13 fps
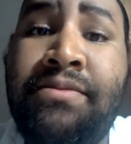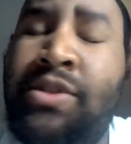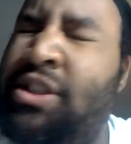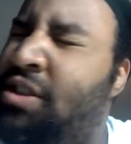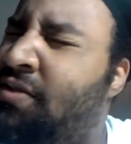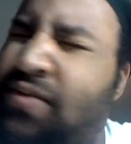
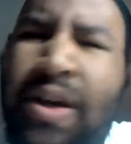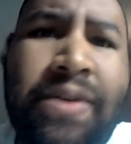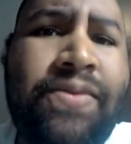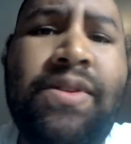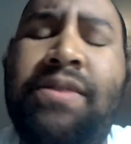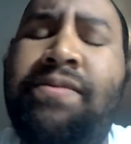He's
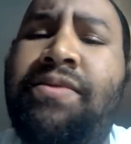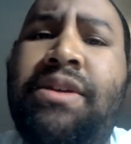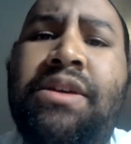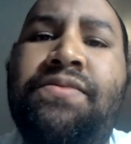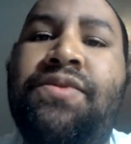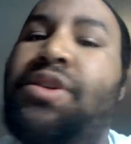faithful in
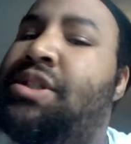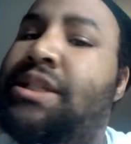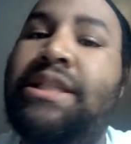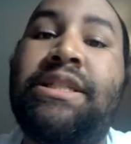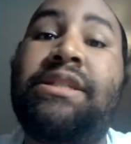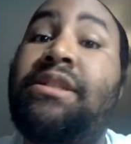forgiving you.
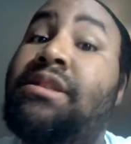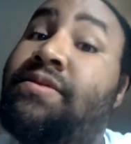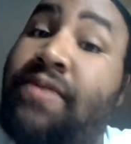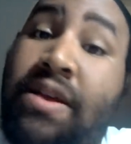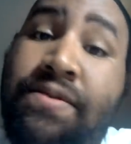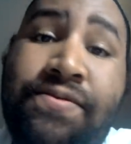Jesus
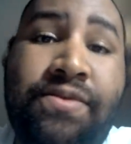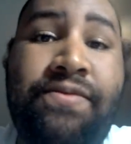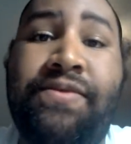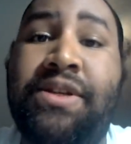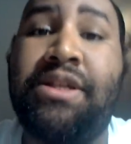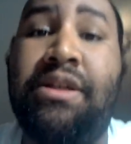is faithful to
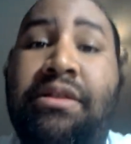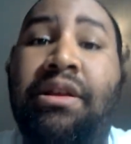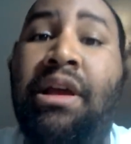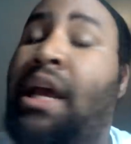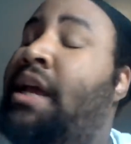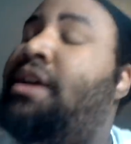forgive
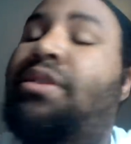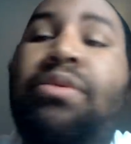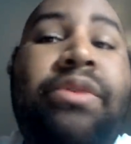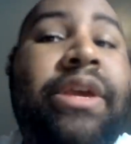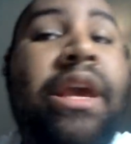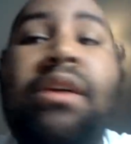you. He
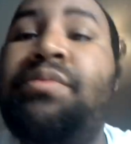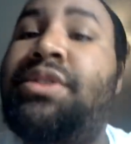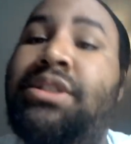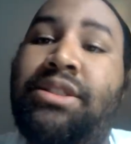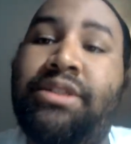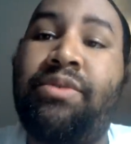don't care
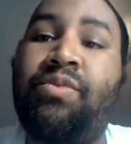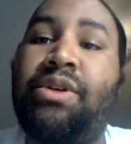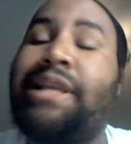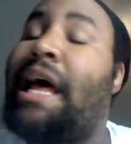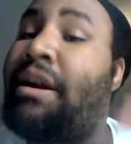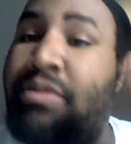what your sin
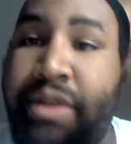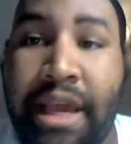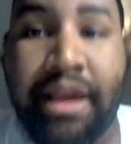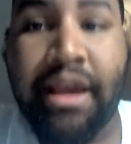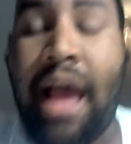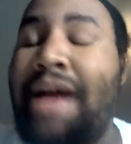was. I don't
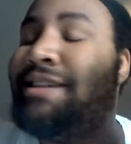care.